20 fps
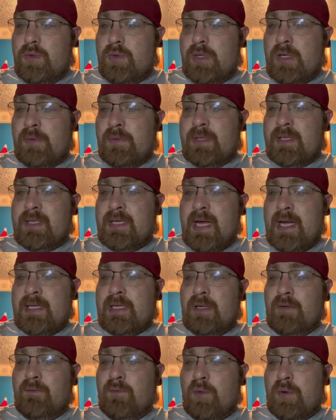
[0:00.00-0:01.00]
was
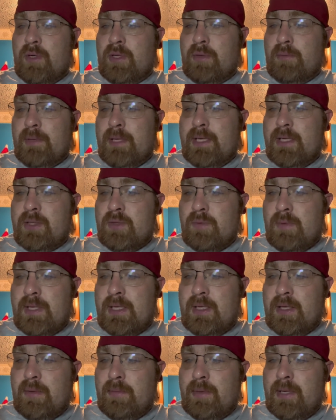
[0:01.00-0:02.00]
tested 4-3 of
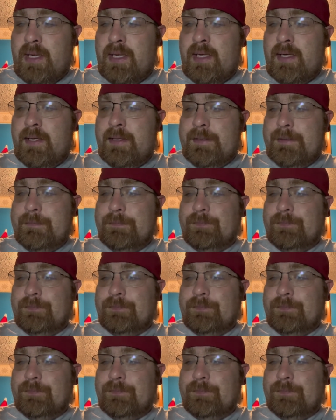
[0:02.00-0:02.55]
23